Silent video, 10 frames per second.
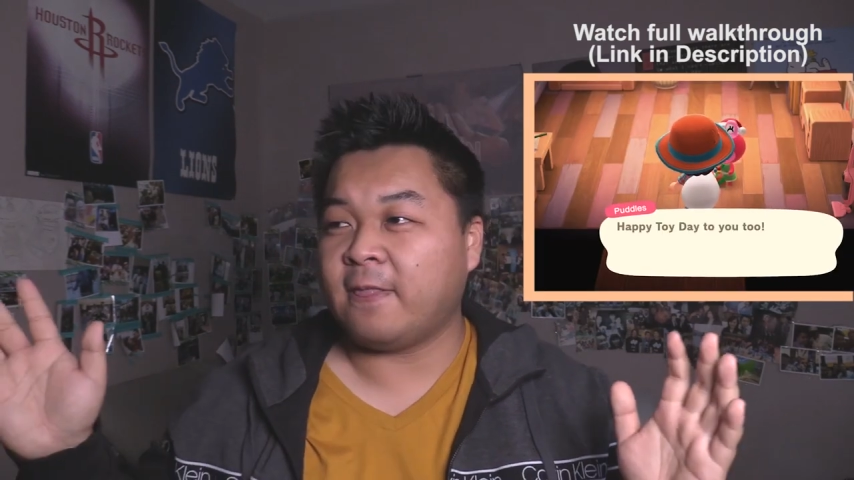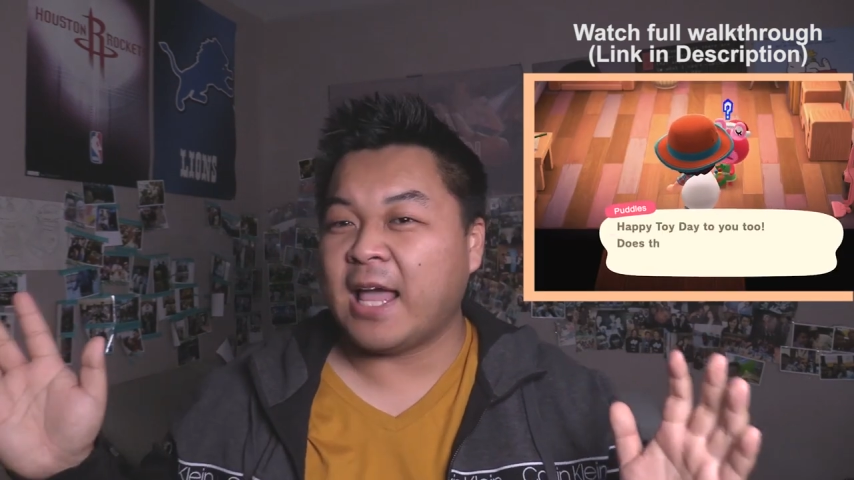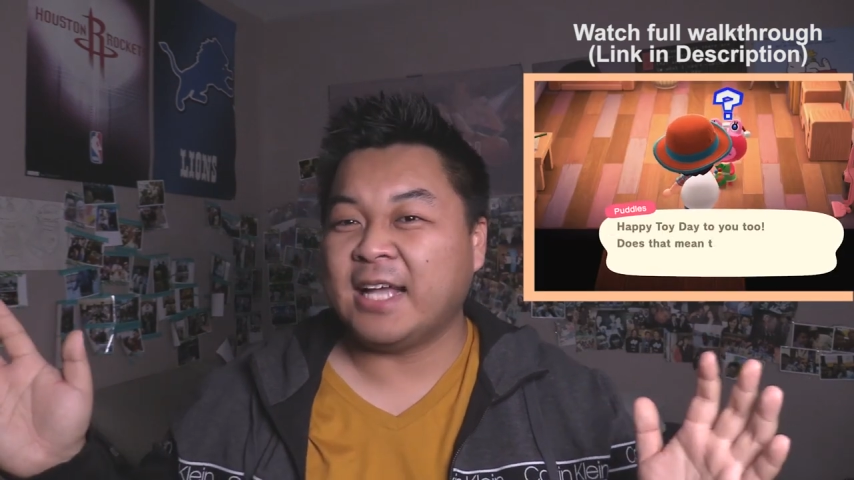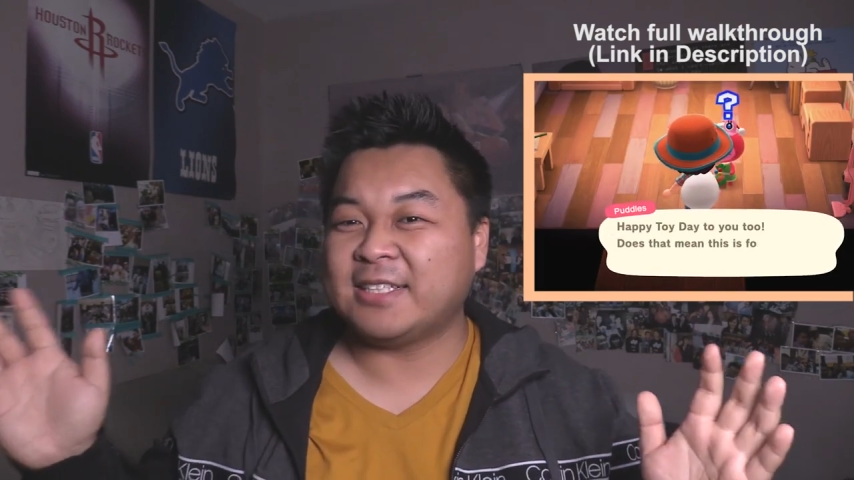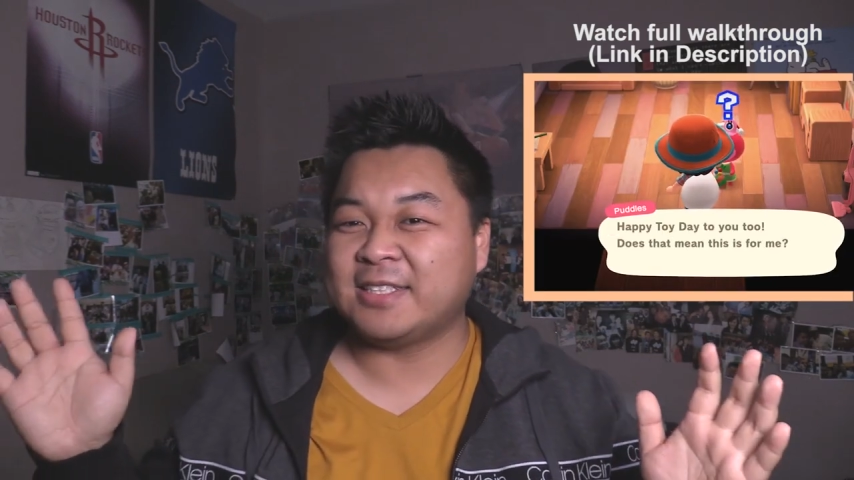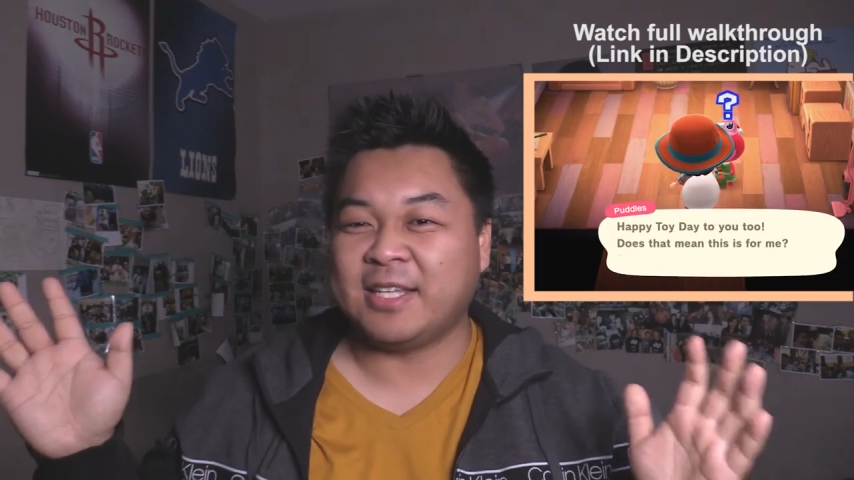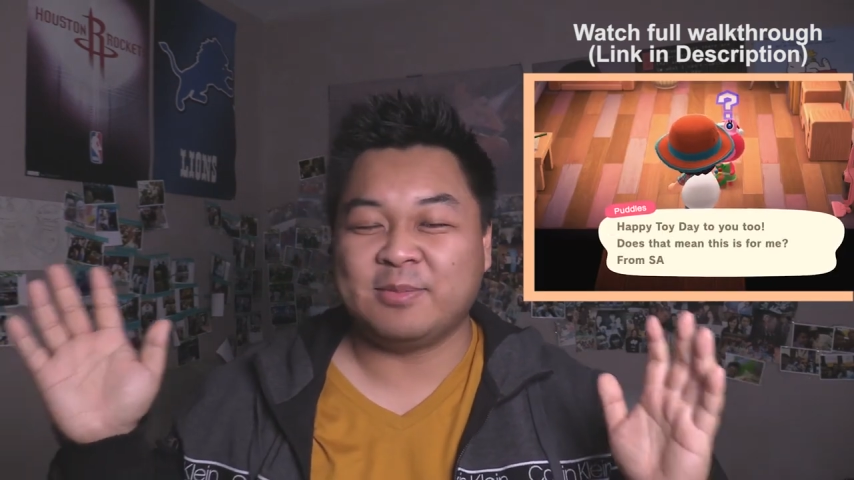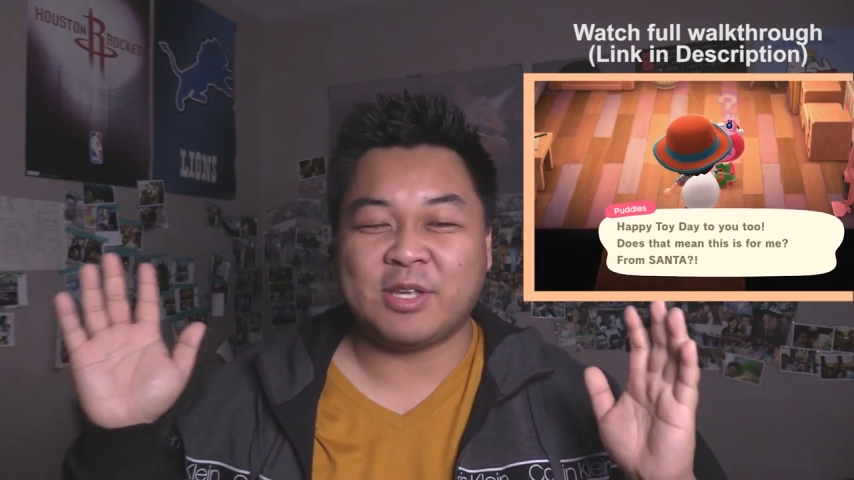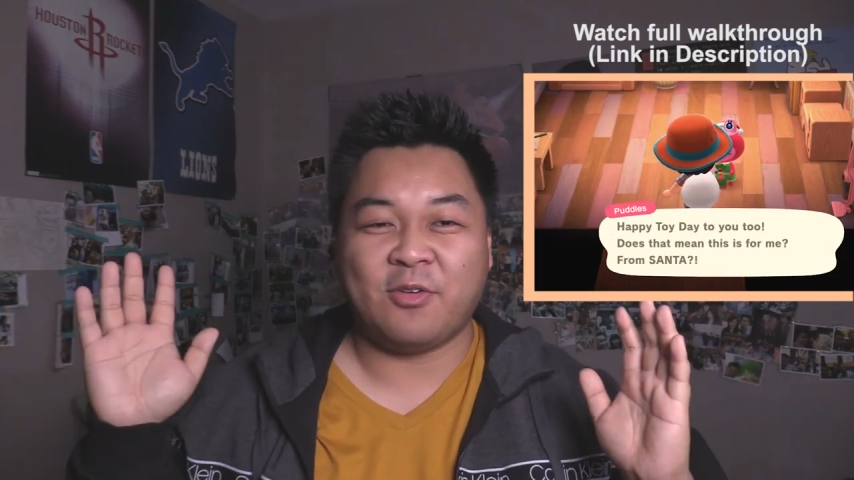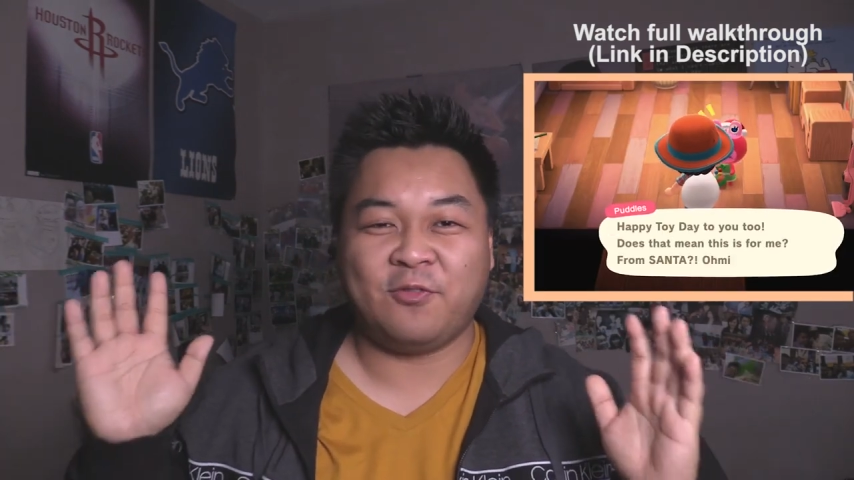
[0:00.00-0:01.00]
That just
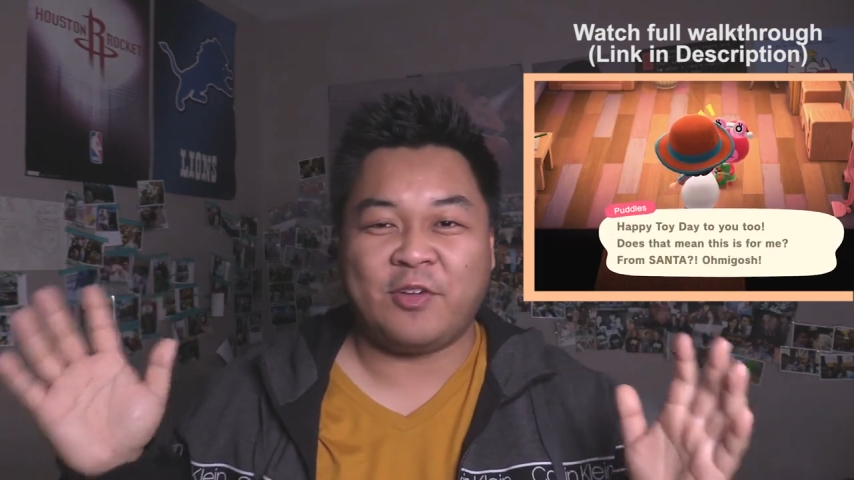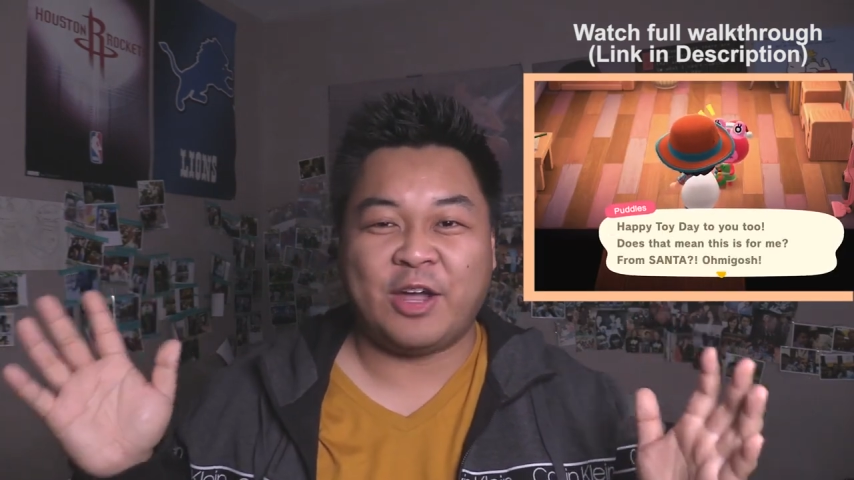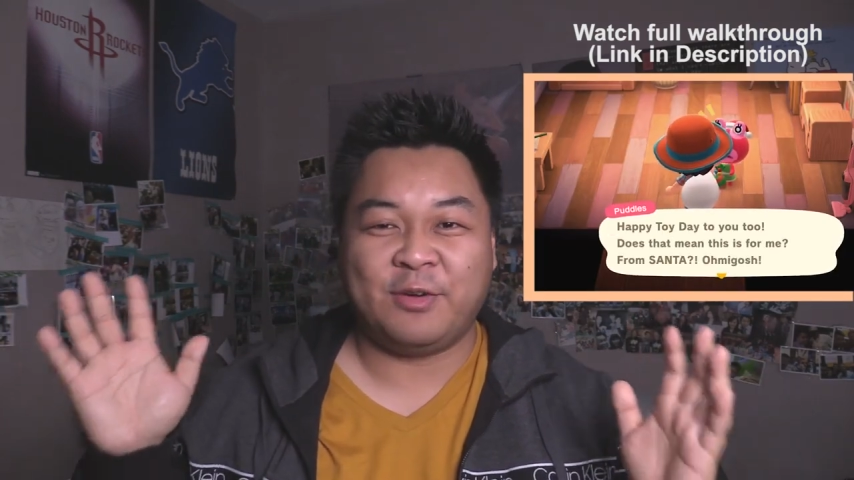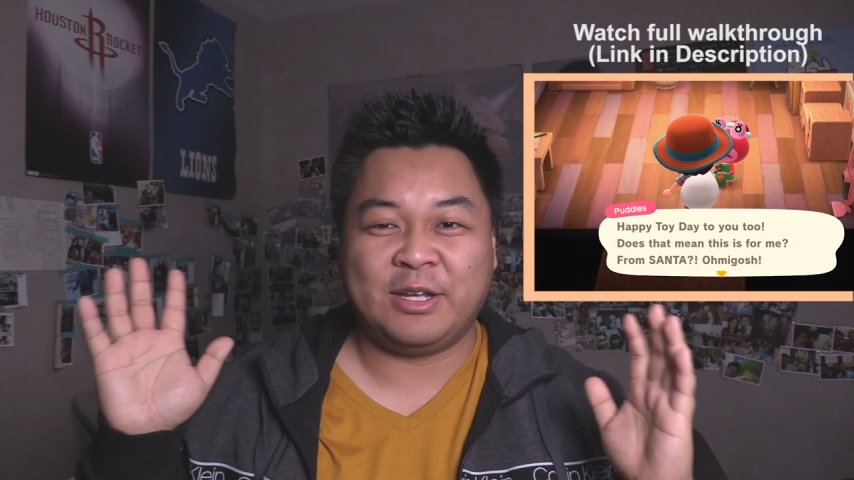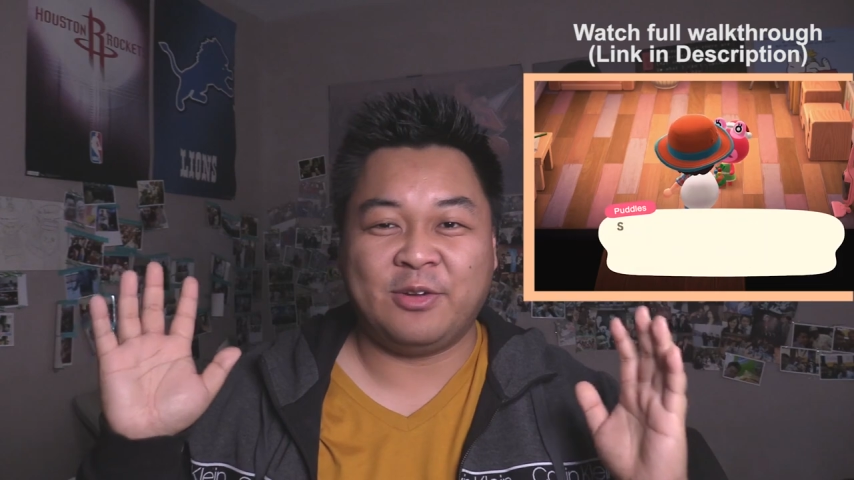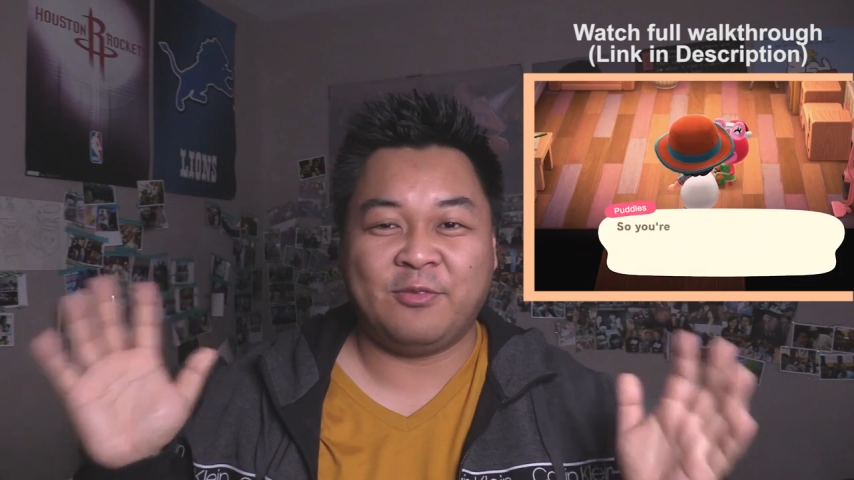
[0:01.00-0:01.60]
seems very,